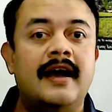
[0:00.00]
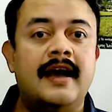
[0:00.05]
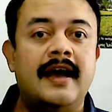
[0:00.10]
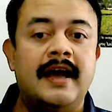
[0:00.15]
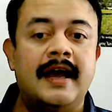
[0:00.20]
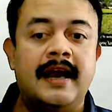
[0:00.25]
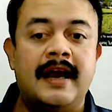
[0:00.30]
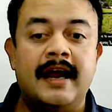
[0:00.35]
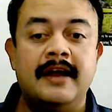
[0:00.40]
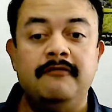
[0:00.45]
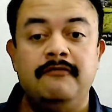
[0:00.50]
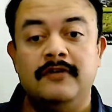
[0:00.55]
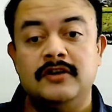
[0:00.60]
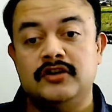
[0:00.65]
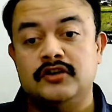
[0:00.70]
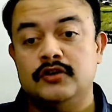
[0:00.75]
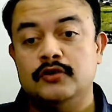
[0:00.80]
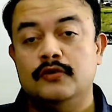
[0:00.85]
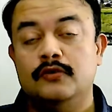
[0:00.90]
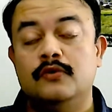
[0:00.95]
And I
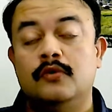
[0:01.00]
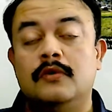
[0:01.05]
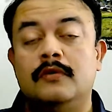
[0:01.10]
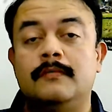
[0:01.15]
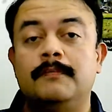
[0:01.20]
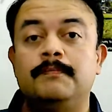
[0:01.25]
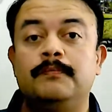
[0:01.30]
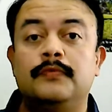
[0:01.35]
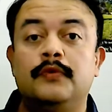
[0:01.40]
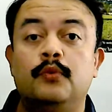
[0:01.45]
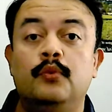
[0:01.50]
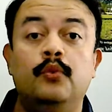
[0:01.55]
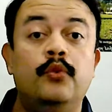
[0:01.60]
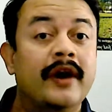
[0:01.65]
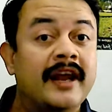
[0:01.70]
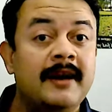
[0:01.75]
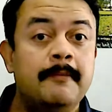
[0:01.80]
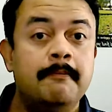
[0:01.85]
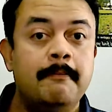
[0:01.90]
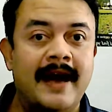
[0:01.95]
wish you
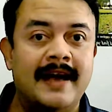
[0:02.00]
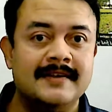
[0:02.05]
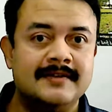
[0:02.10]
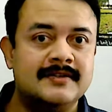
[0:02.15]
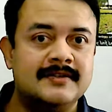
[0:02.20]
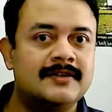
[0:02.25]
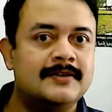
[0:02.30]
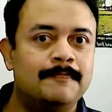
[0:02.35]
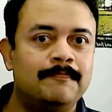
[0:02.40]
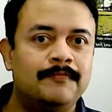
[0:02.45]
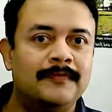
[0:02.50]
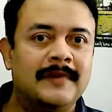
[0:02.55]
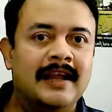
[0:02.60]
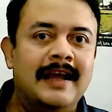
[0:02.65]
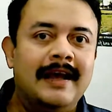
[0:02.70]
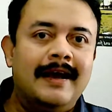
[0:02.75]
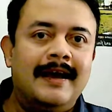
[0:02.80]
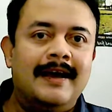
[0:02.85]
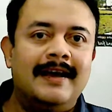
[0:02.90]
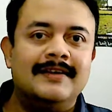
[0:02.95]
very best.
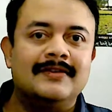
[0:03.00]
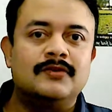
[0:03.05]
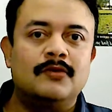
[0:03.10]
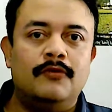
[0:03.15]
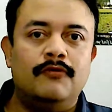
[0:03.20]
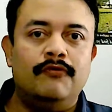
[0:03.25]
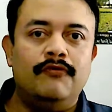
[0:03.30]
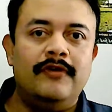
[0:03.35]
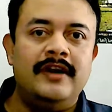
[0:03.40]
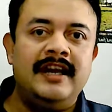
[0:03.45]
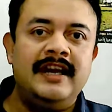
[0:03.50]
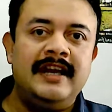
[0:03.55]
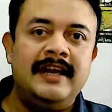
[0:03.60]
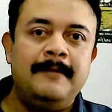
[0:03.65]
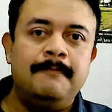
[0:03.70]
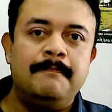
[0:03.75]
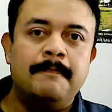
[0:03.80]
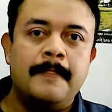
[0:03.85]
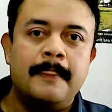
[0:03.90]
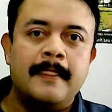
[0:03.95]
So
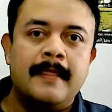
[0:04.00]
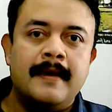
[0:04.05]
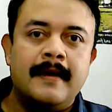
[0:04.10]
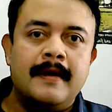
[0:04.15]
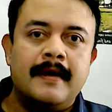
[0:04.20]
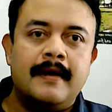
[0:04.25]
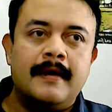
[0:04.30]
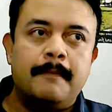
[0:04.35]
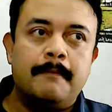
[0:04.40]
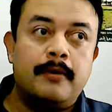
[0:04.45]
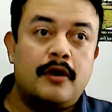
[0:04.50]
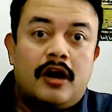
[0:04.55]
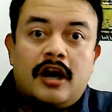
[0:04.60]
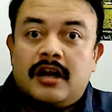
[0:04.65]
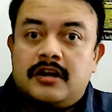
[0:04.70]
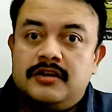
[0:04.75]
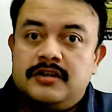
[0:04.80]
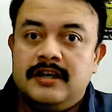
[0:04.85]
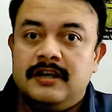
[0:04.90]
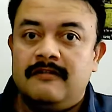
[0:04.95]
very
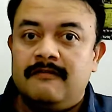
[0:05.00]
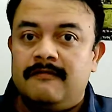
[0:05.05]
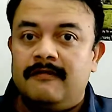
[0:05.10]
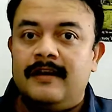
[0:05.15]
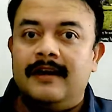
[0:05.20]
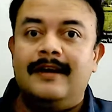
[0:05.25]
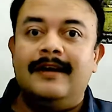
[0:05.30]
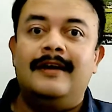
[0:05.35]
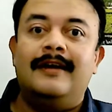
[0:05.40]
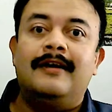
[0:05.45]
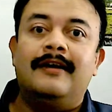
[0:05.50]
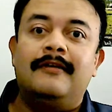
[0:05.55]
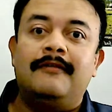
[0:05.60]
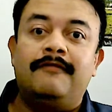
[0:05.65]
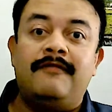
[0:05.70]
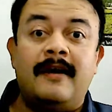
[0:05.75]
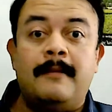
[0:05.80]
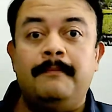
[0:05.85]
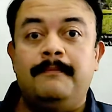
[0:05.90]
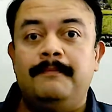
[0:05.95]
productive
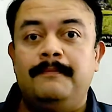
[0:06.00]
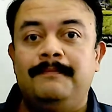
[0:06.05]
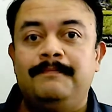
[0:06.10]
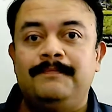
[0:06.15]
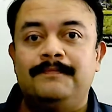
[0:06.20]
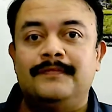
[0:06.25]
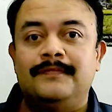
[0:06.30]
Feb.